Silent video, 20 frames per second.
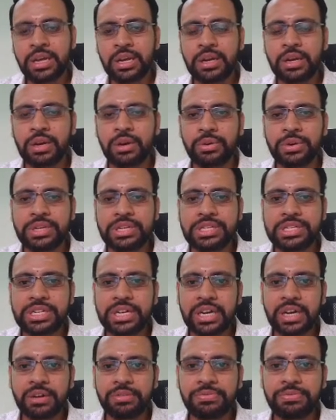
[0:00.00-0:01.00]
Now
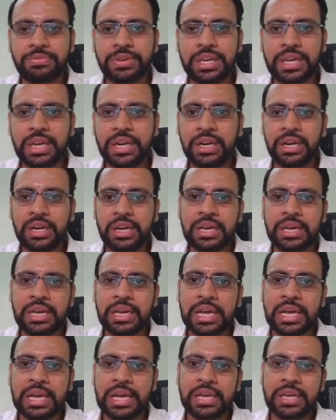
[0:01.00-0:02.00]
instead of here,
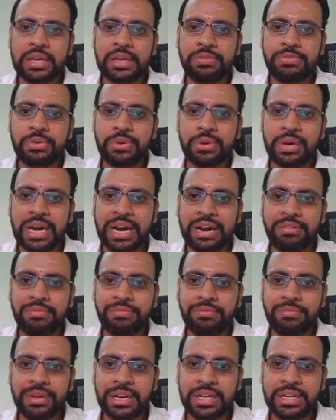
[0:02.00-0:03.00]
if you have
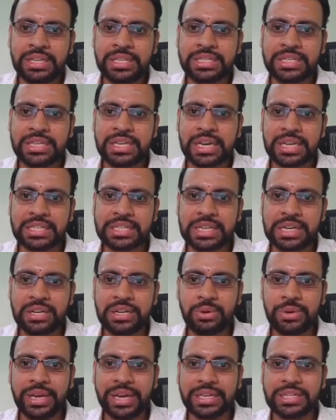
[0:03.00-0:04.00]
1 gx
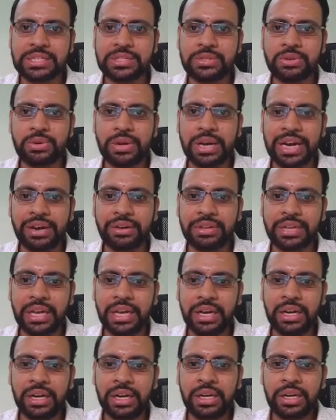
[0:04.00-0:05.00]
into x you have there,